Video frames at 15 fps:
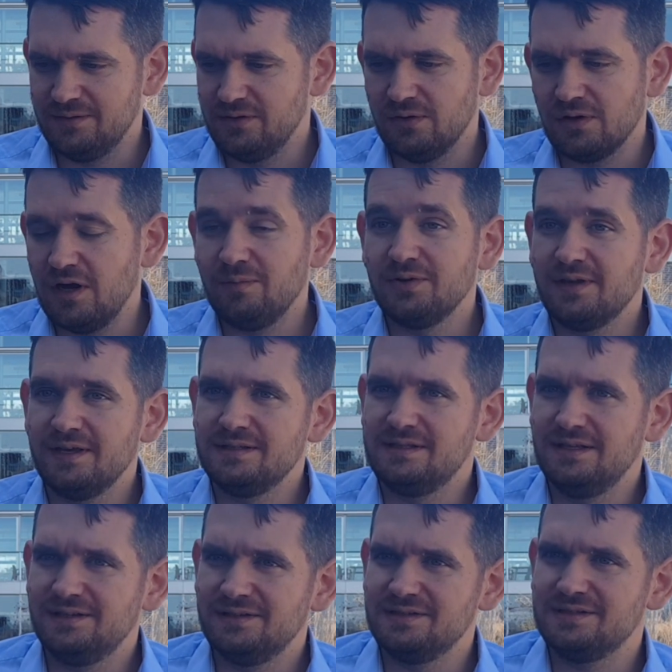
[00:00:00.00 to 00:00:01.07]
common case
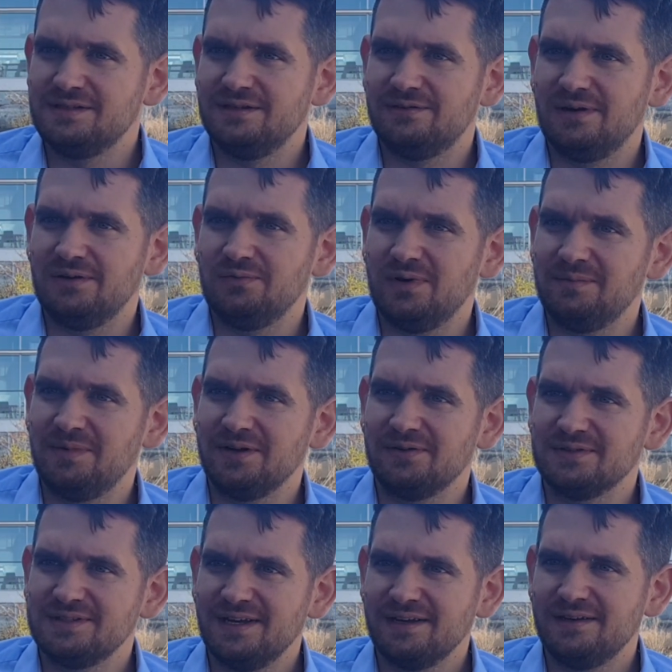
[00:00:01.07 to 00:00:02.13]
latency around 1
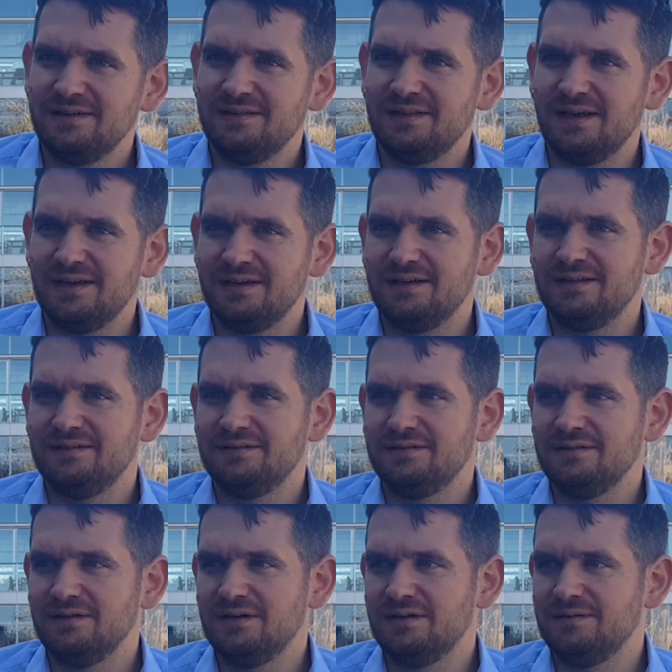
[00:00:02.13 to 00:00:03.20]
microsecond, and
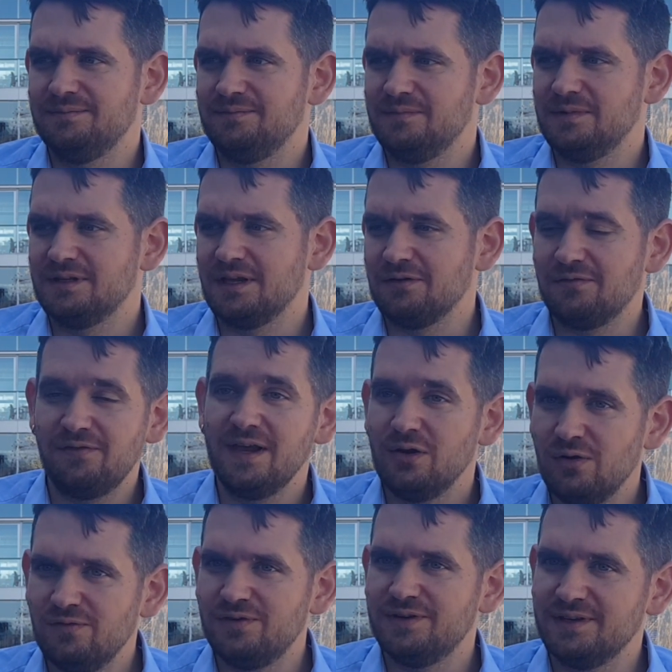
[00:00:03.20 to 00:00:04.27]
it can fail
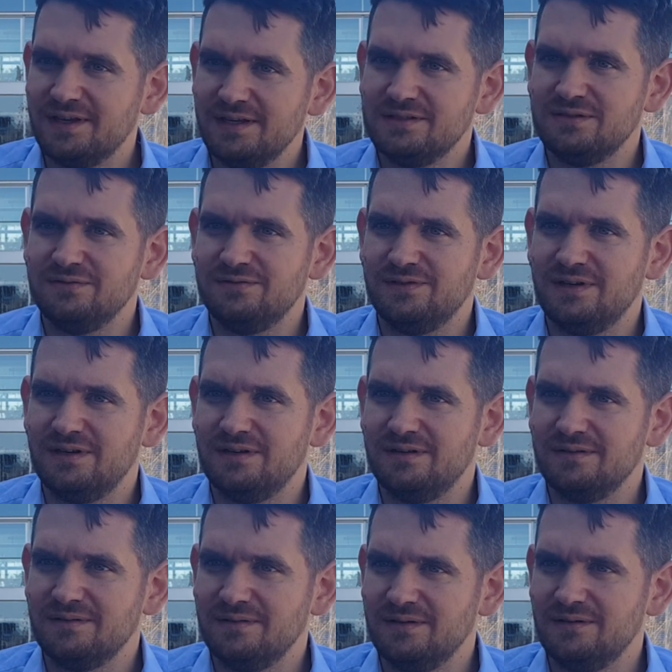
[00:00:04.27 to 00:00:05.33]
over in case of
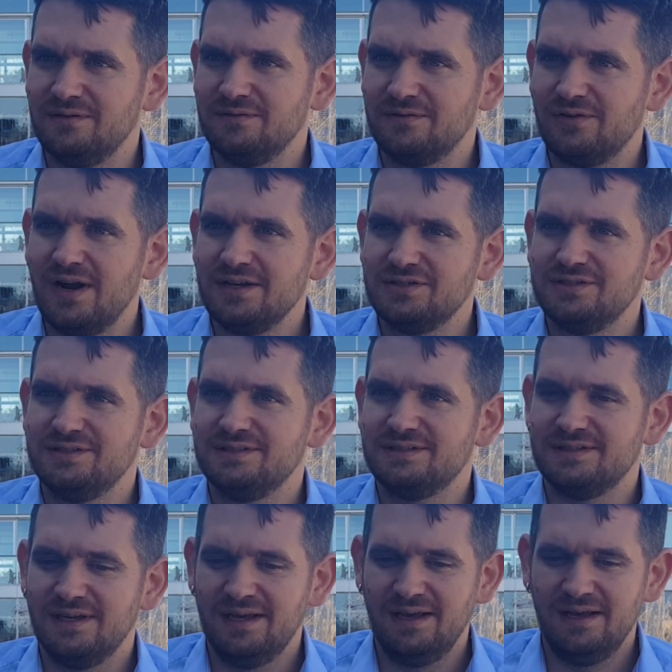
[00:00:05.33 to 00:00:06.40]

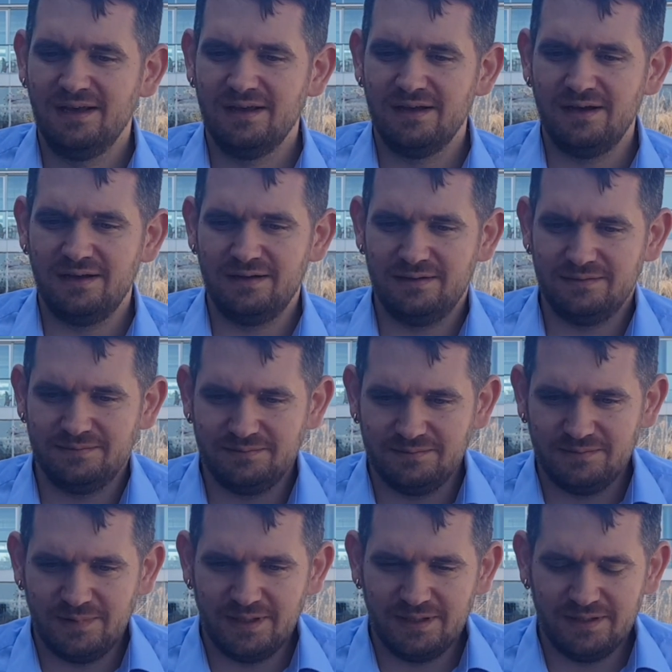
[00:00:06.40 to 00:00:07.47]
crashes
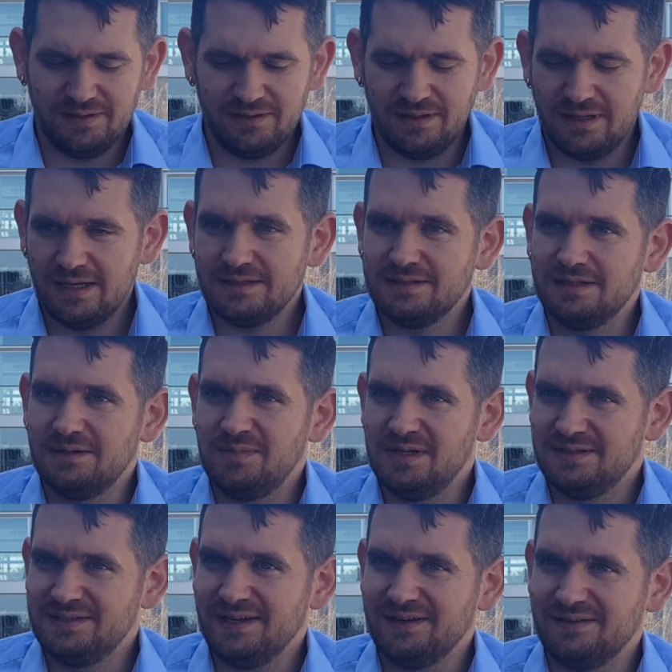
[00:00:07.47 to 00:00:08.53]
in less than a
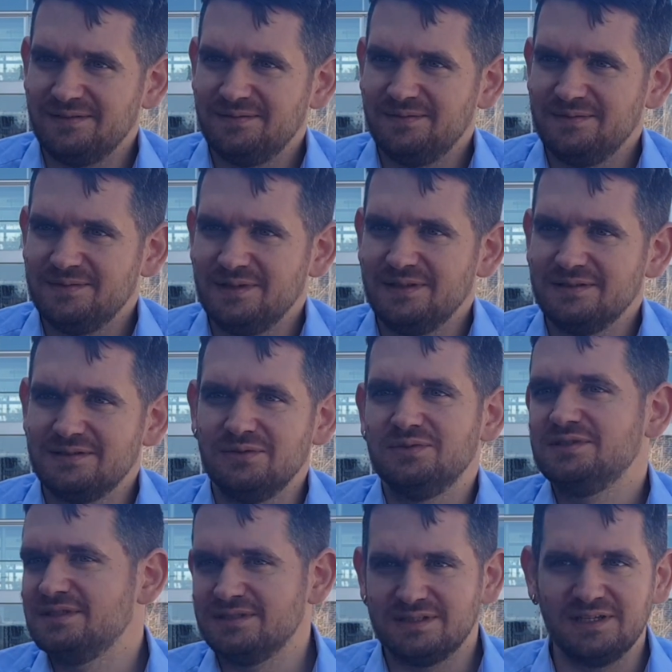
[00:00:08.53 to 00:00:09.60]
millisecond. So
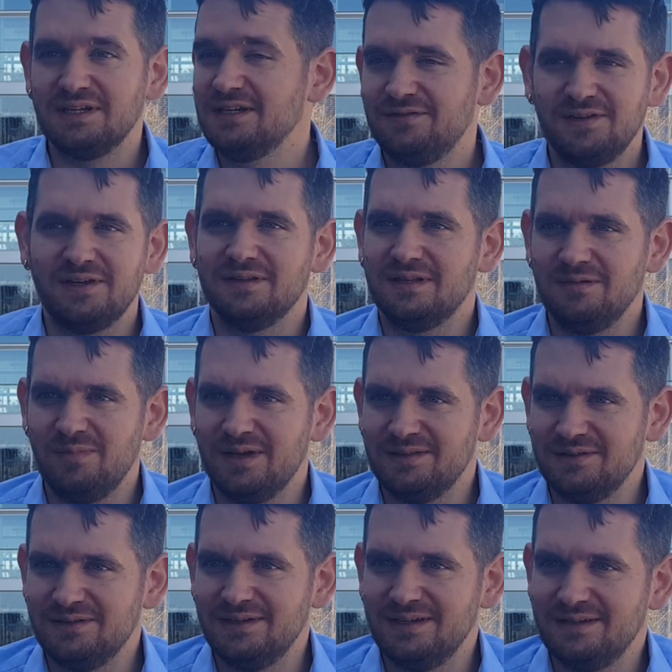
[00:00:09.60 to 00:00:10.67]
this is significantly
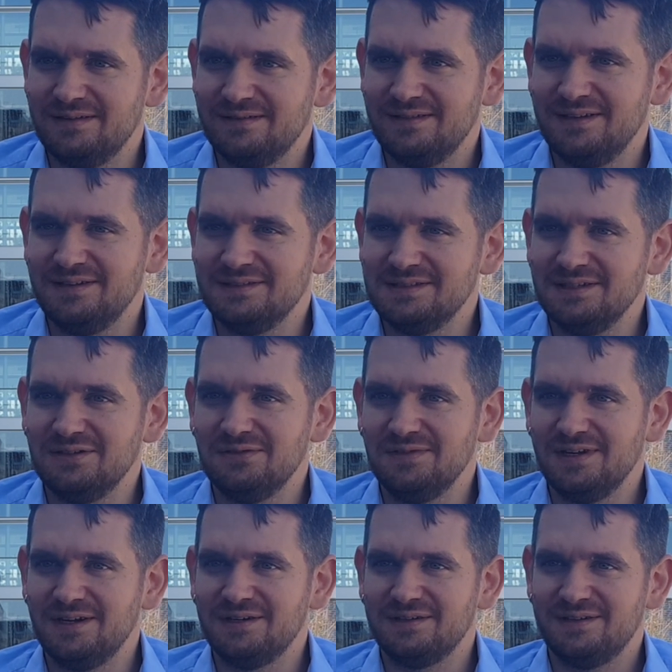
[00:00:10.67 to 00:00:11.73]
better than in the state of
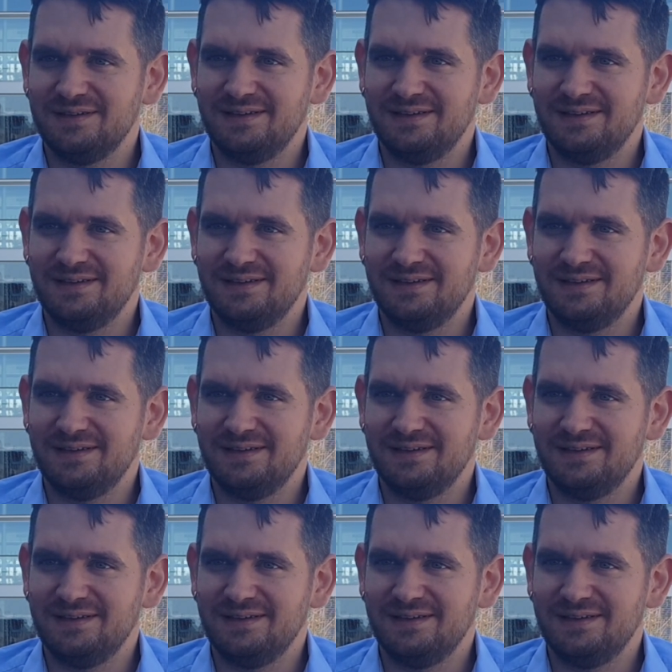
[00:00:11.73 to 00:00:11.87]
the art.